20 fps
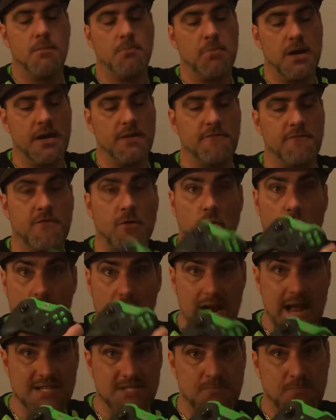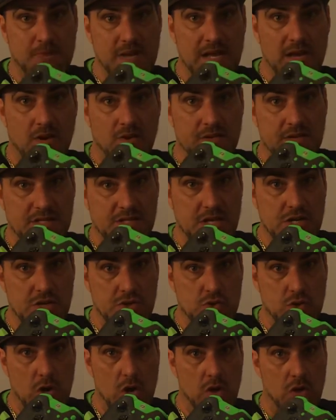But for what I spent on this
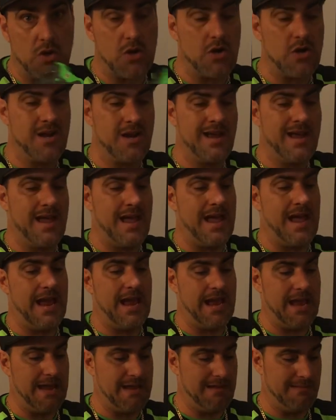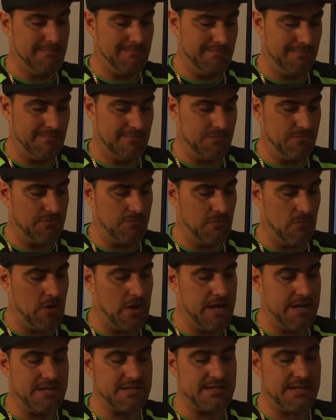controller and
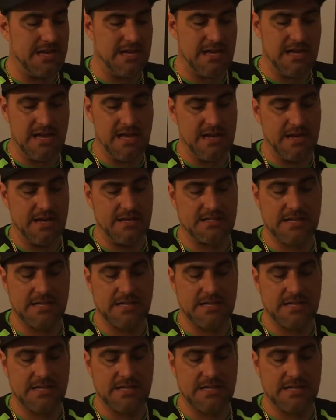what it's done,